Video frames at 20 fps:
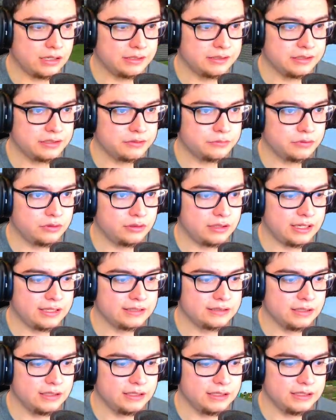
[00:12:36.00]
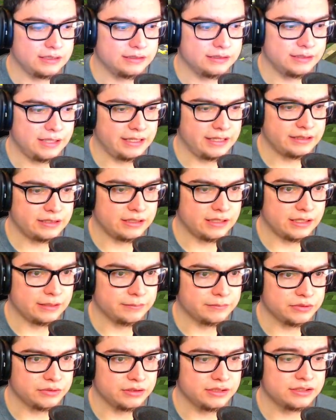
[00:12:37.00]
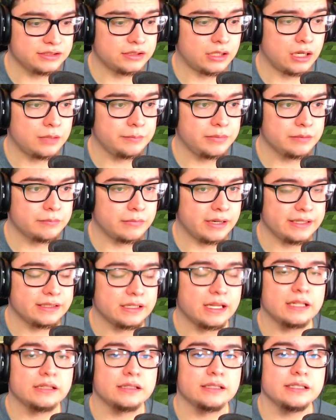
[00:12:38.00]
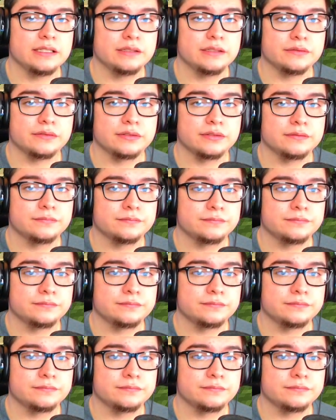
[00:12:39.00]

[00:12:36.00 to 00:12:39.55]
I just realized it is daytime, so the zombie might not live.